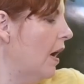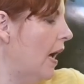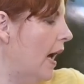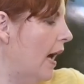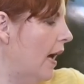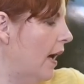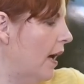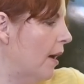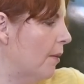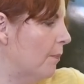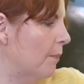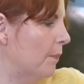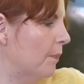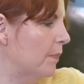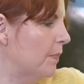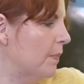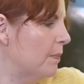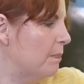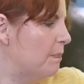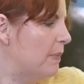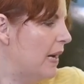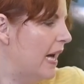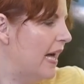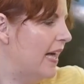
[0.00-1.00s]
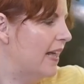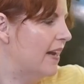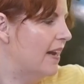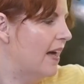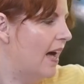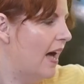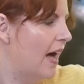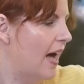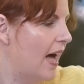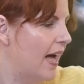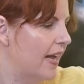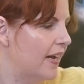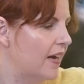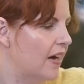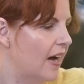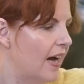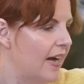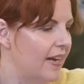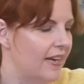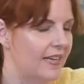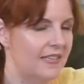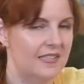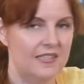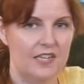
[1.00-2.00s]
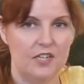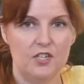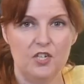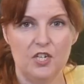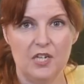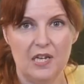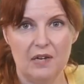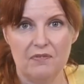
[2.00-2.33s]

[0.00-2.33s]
But I got a Stitchy